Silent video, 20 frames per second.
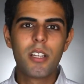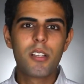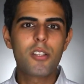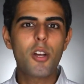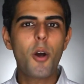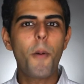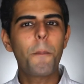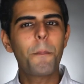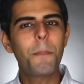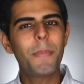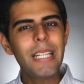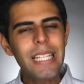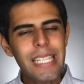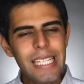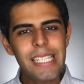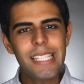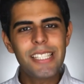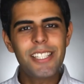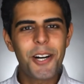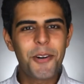So
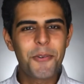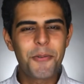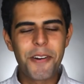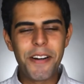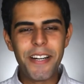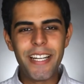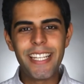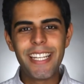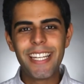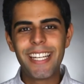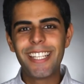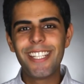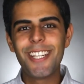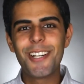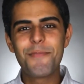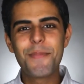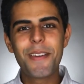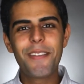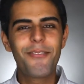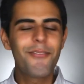please don't worry,
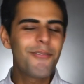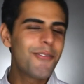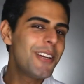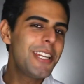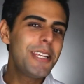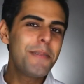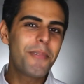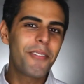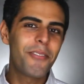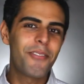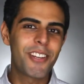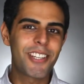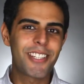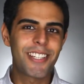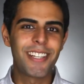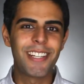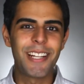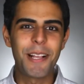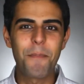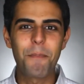you'll be fully
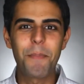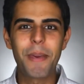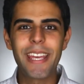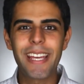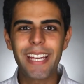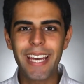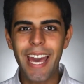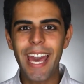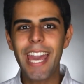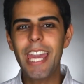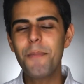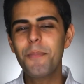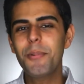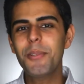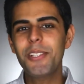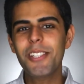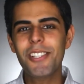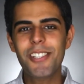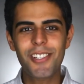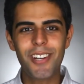proficient in being
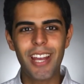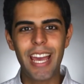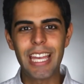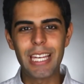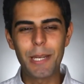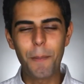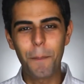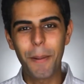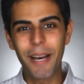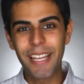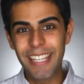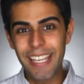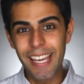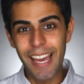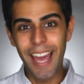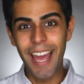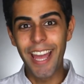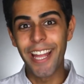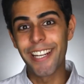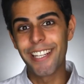able to trade by
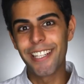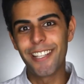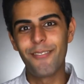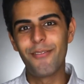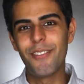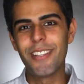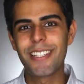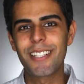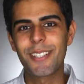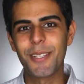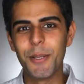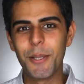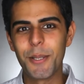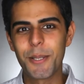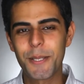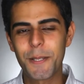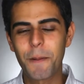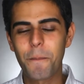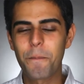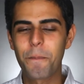the end of this
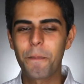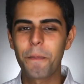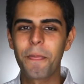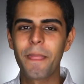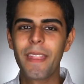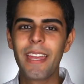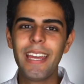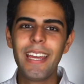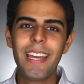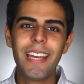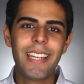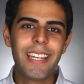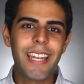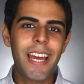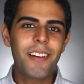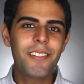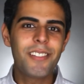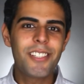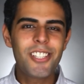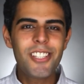course.
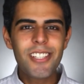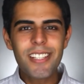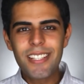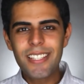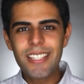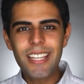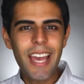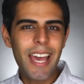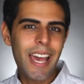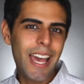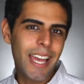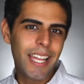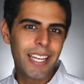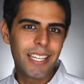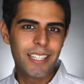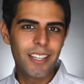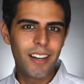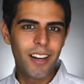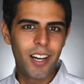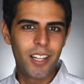Now, just to
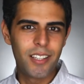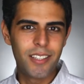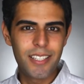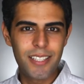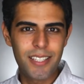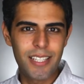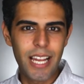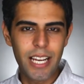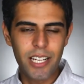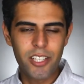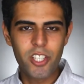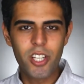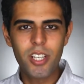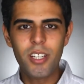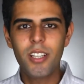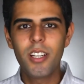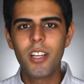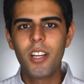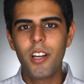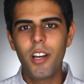end on this
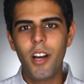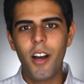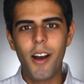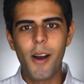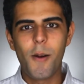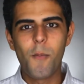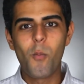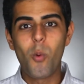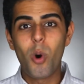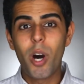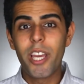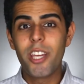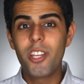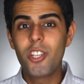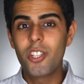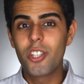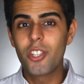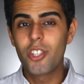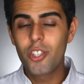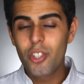lecture on why
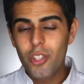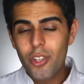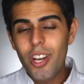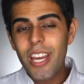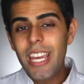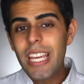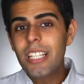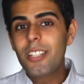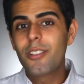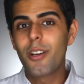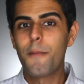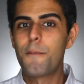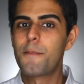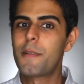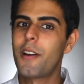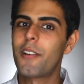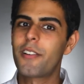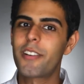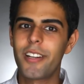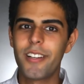you should trade
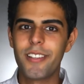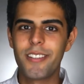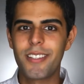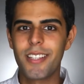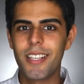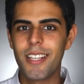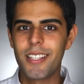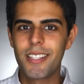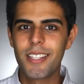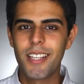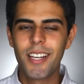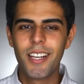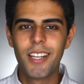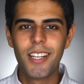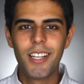cryptocurrencies,